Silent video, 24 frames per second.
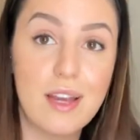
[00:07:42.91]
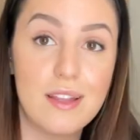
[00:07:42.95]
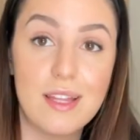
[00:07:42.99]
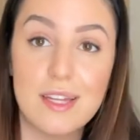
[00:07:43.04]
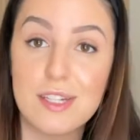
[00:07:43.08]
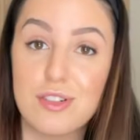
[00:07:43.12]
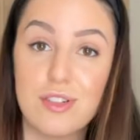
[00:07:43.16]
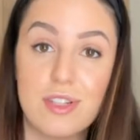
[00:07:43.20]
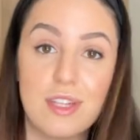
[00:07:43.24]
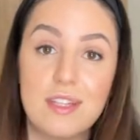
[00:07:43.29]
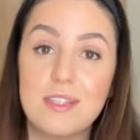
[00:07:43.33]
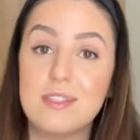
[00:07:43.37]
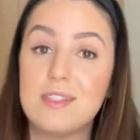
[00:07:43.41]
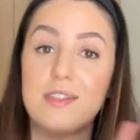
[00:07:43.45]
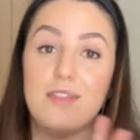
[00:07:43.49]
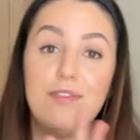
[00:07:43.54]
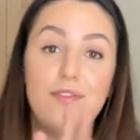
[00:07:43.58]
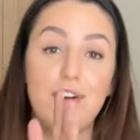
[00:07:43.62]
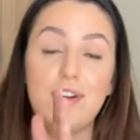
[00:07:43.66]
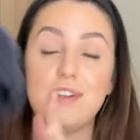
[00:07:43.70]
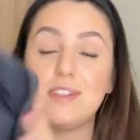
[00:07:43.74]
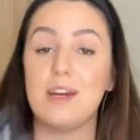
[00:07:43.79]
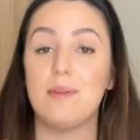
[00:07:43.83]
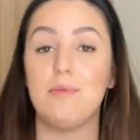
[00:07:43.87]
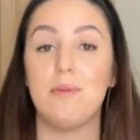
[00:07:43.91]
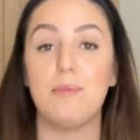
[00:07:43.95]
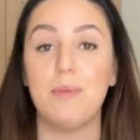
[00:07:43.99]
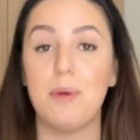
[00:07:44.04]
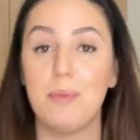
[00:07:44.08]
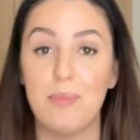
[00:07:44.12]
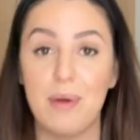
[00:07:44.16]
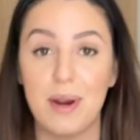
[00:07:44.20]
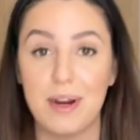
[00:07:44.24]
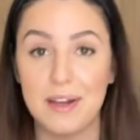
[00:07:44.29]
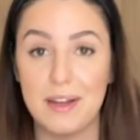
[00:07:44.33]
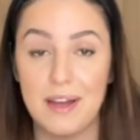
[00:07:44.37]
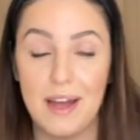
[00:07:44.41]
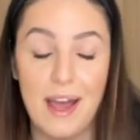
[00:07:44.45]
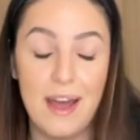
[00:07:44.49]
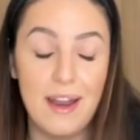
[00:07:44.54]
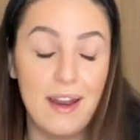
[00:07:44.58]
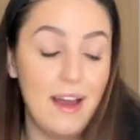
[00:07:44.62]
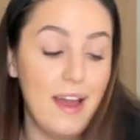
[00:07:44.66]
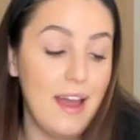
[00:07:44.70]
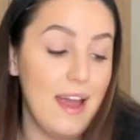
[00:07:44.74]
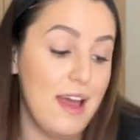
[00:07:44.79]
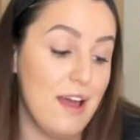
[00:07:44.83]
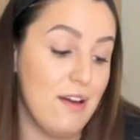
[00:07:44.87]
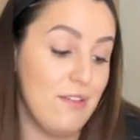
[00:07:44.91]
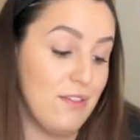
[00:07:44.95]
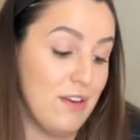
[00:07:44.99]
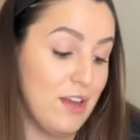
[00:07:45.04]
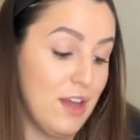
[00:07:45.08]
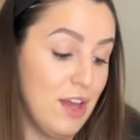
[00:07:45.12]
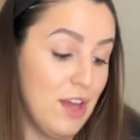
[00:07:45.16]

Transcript: Literally, this is the first time I've been pregnant and I have